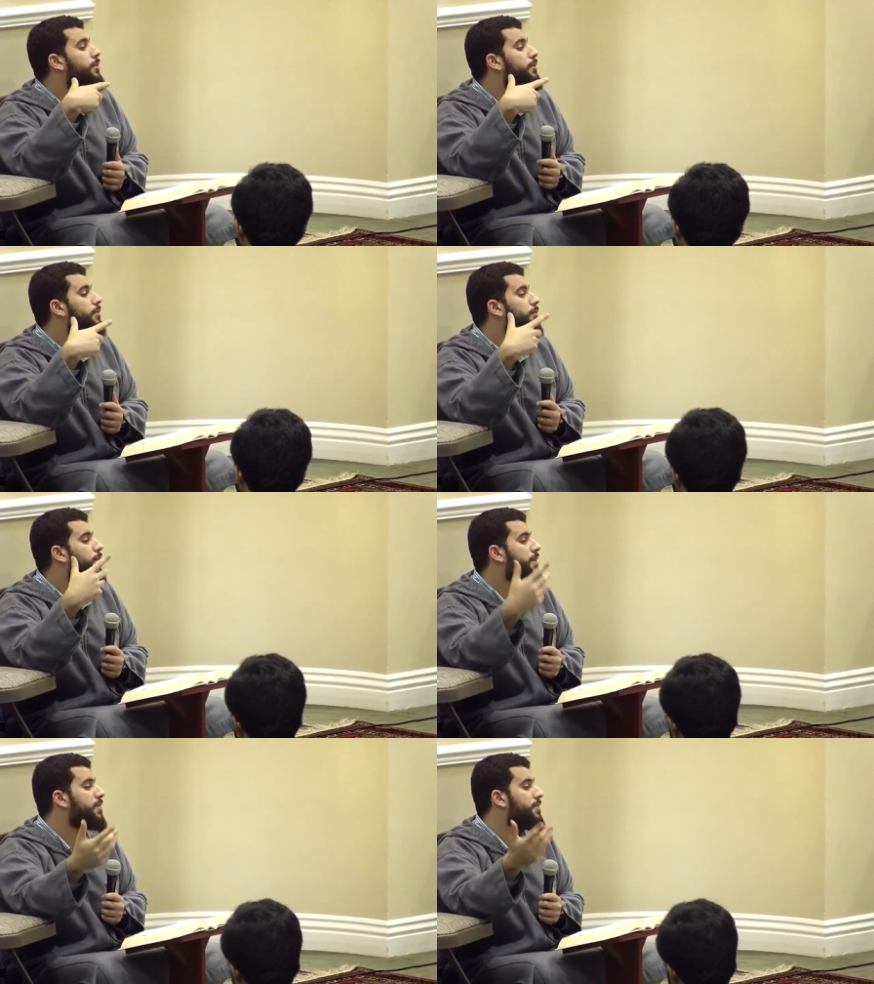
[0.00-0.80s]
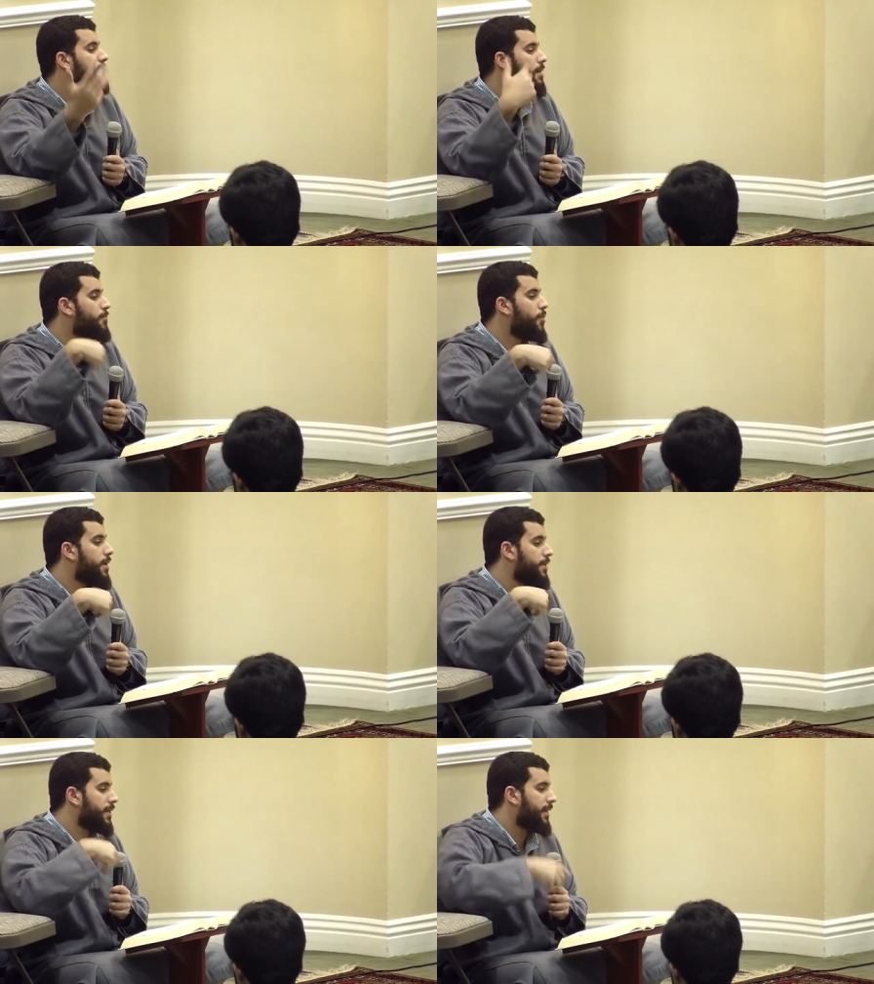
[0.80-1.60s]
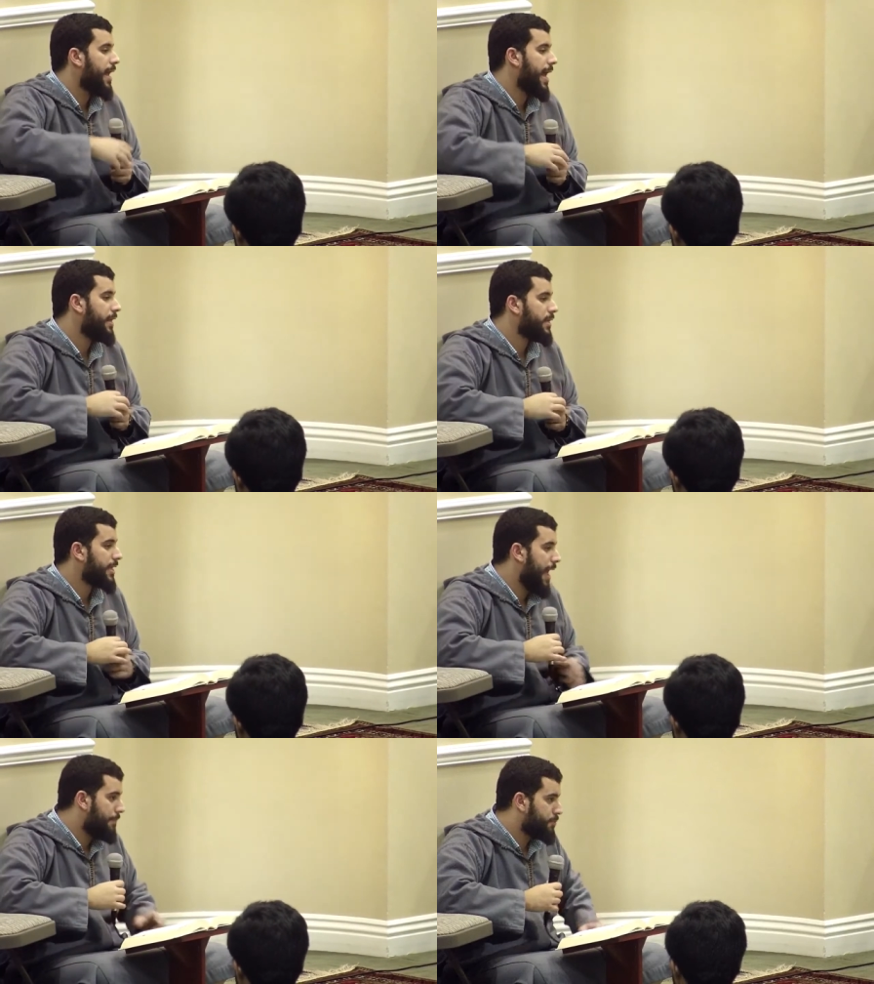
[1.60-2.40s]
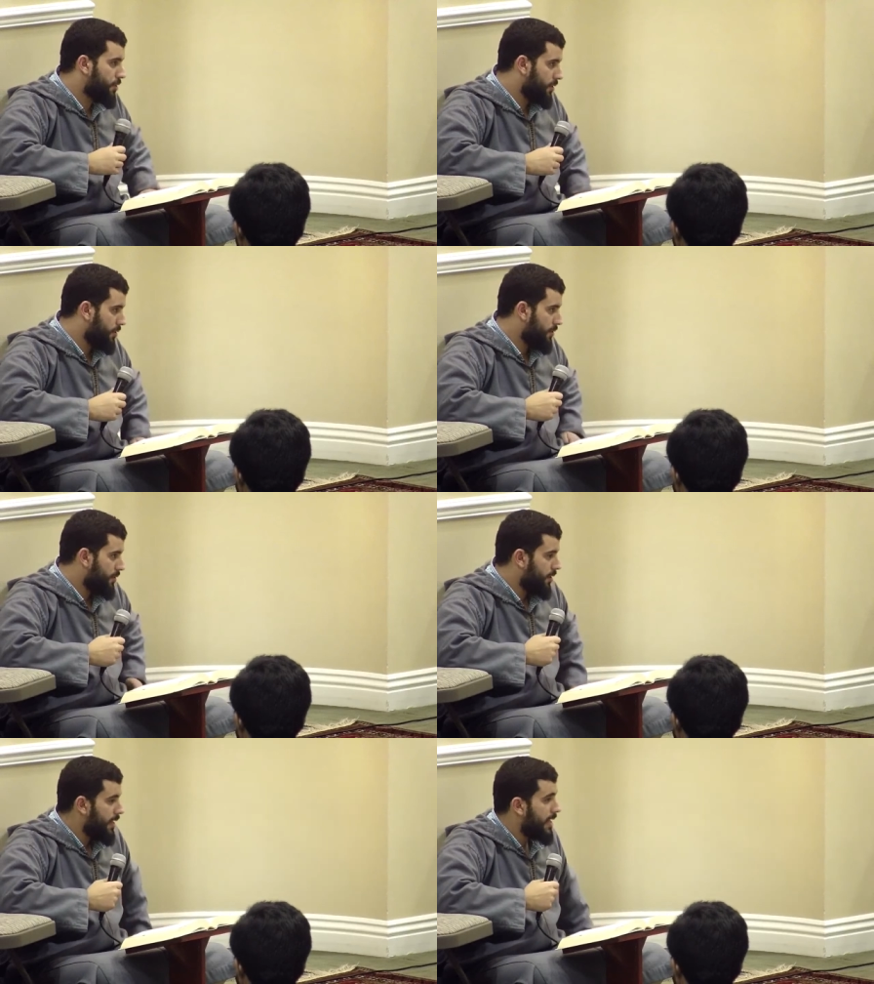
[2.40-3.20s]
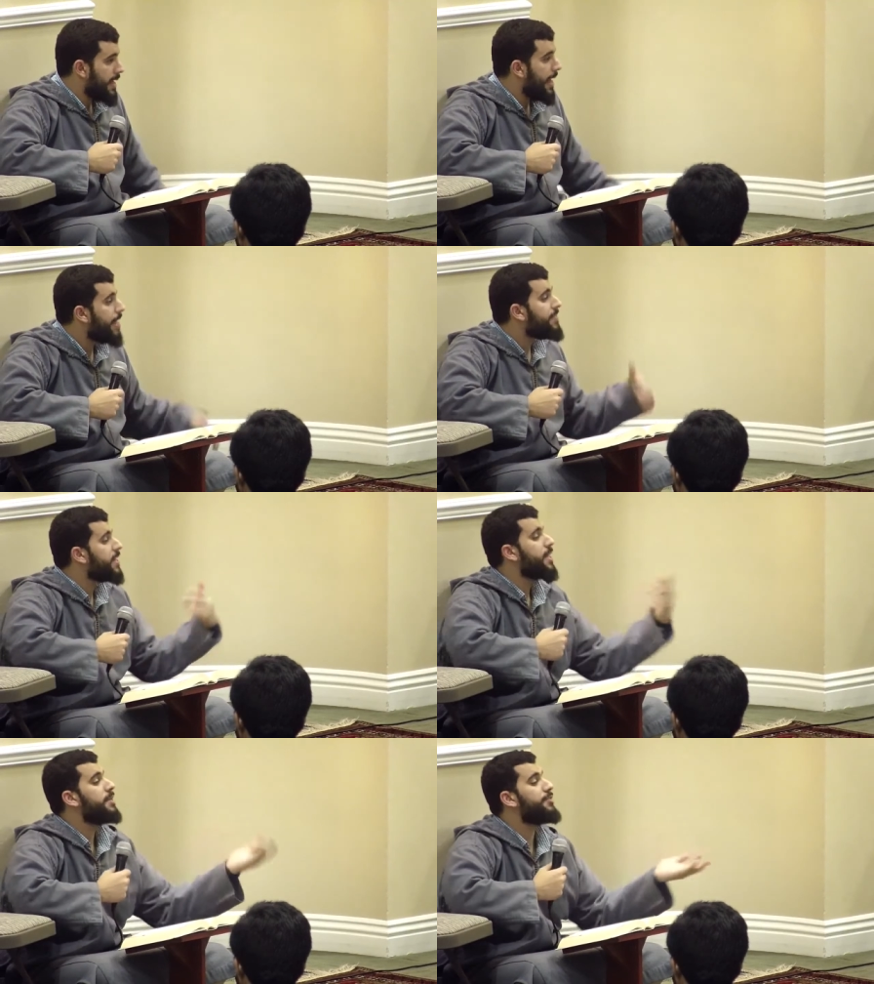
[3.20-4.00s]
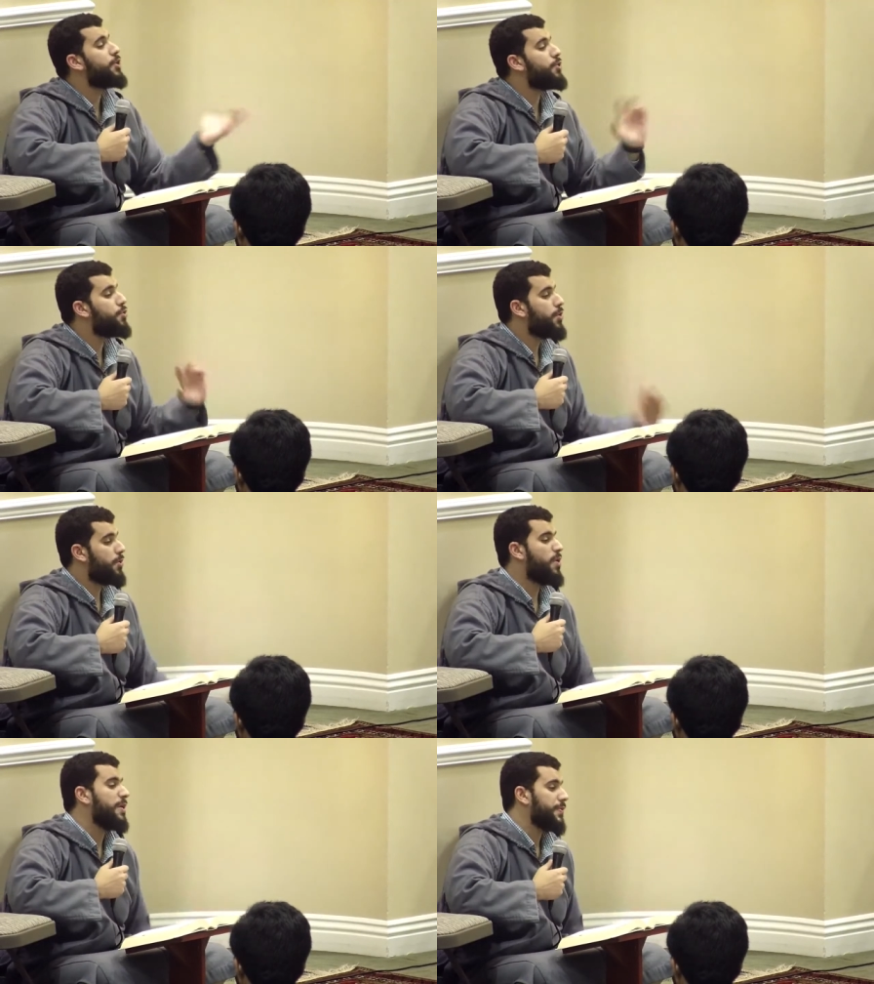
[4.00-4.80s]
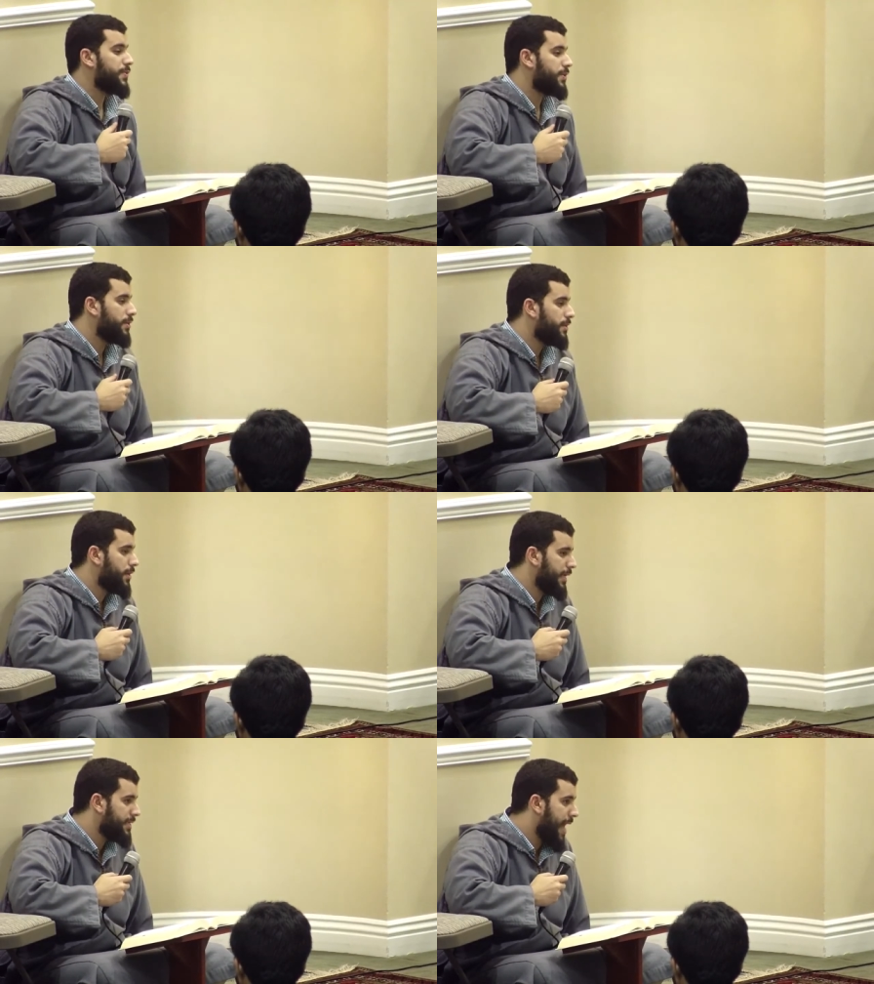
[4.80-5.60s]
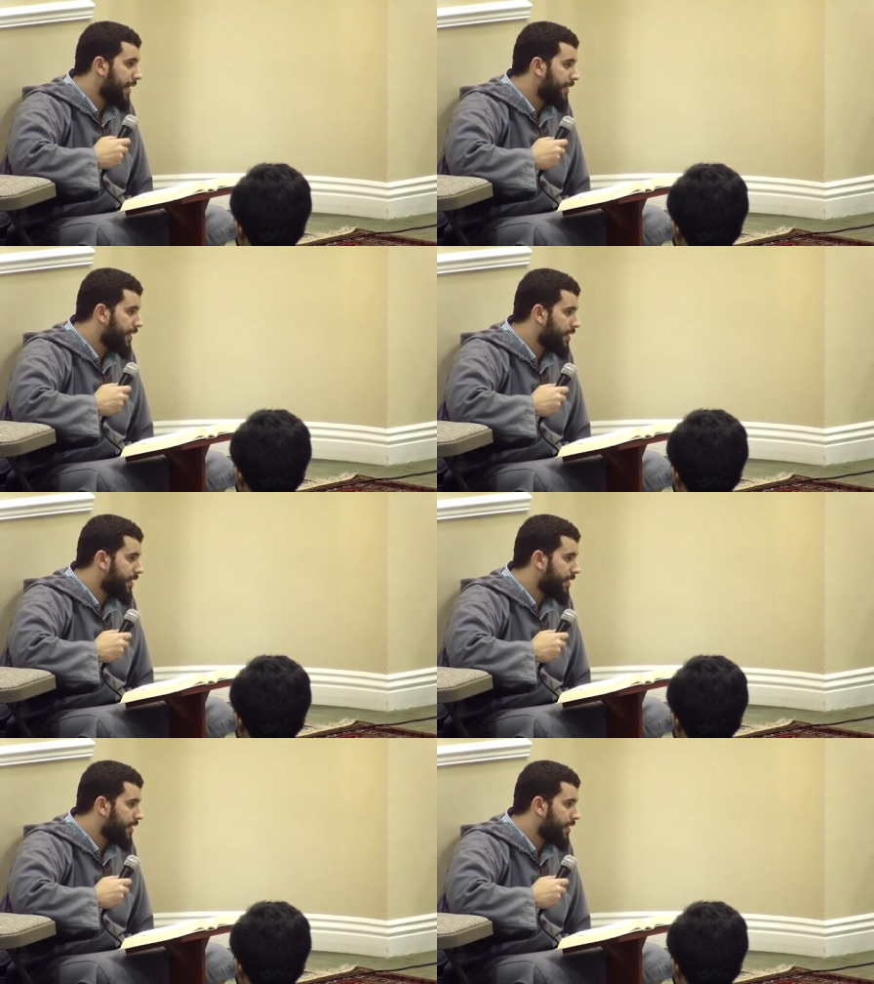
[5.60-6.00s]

with someone that they had captured, and they didn't even know who it was exactly.